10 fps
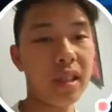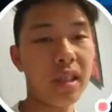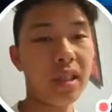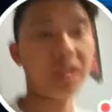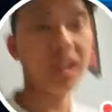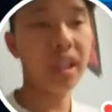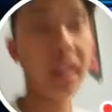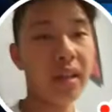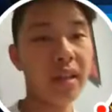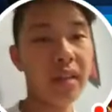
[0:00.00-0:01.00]
and Genie,
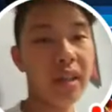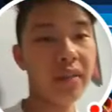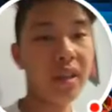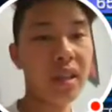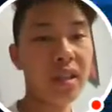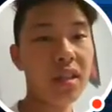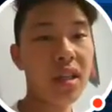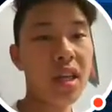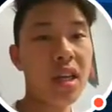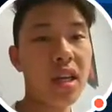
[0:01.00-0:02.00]
and then I've got
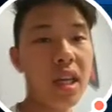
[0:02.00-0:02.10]
a